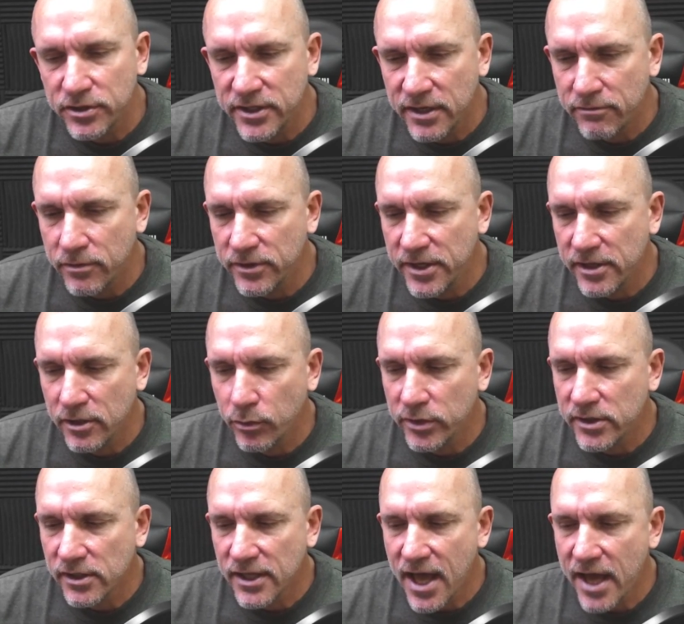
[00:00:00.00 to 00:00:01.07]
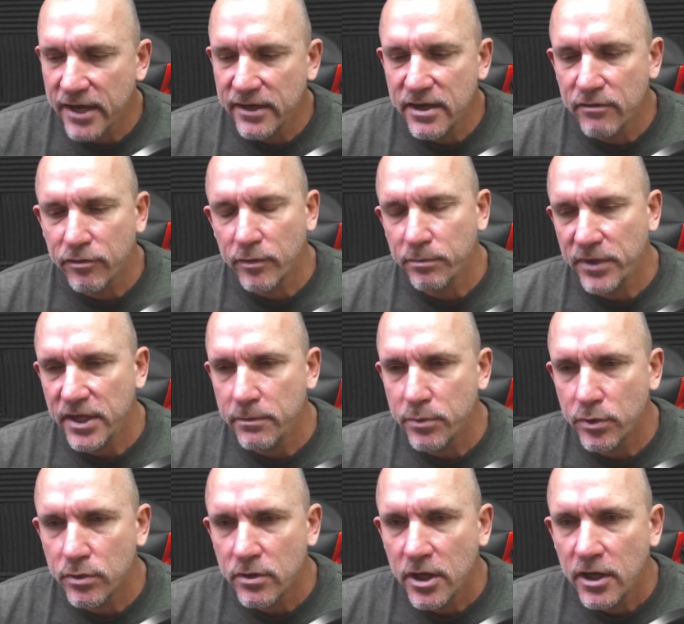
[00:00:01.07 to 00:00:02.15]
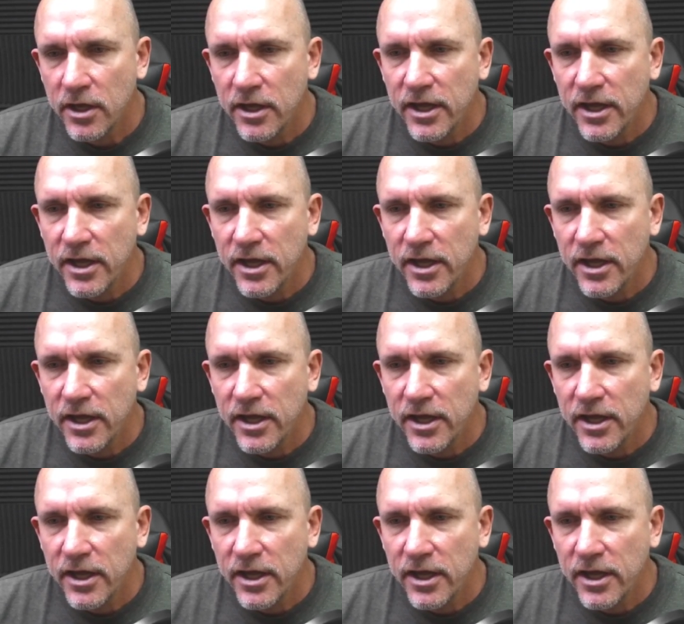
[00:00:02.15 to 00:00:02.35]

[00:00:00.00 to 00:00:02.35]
You're dealing with a lot of different people.